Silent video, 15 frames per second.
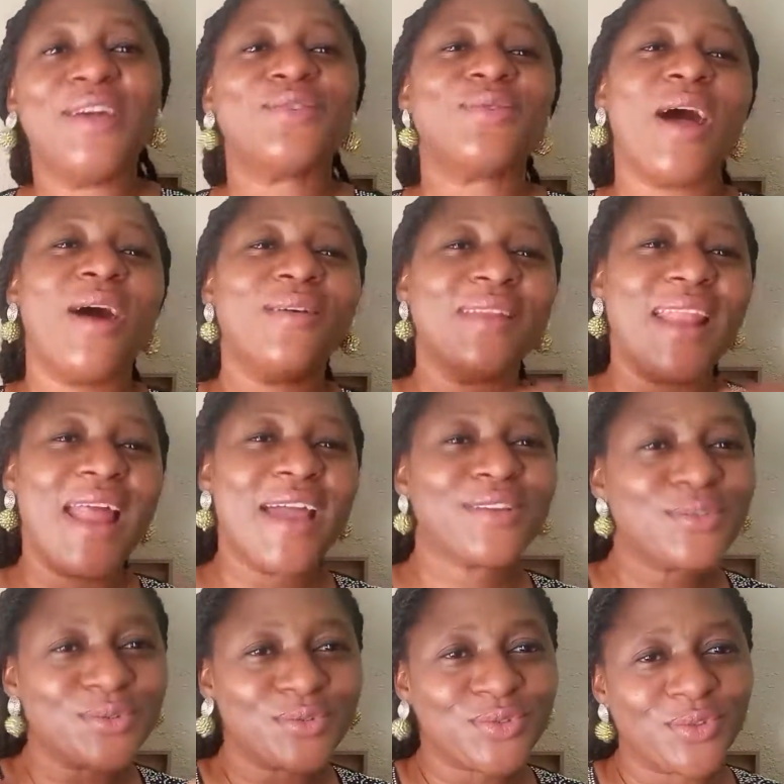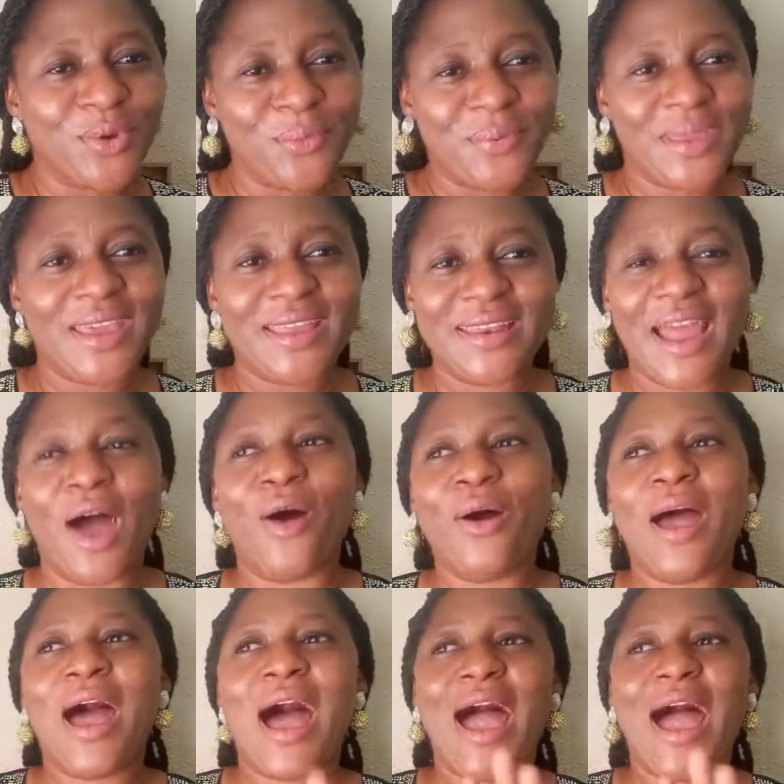So I would like to stop here now.